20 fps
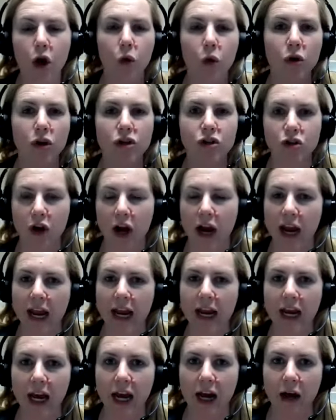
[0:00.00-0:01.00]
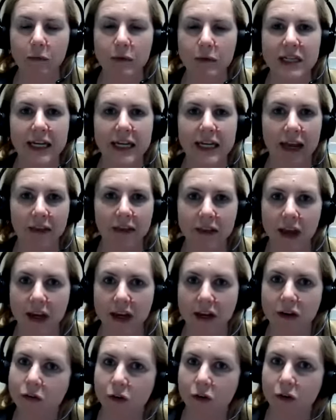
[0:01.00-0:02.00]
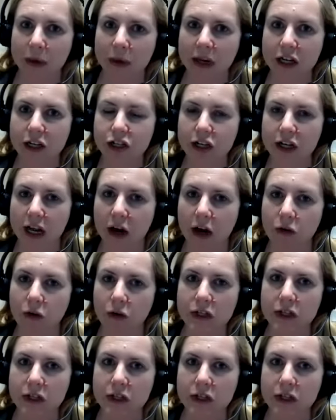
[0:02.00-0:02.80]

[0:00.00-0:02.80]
We're trying um, to get that information out